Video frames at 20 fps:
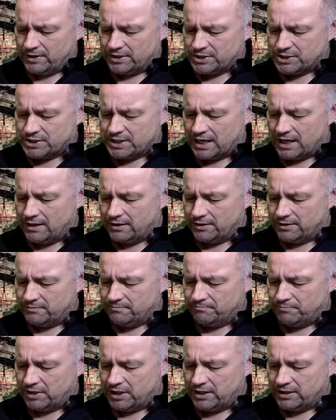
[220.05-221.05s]
salad and
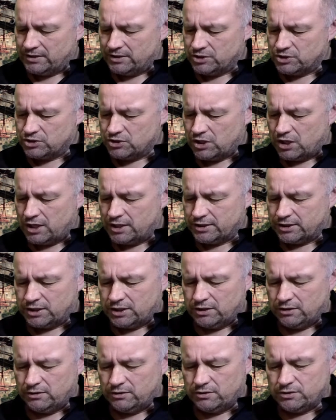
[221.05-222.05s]
pegged as
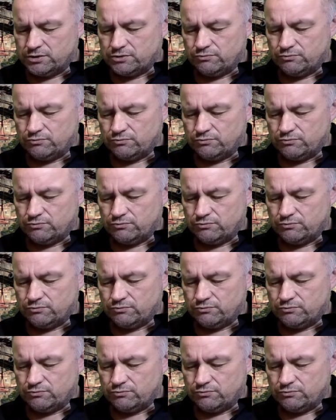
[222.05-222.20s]
non-killers,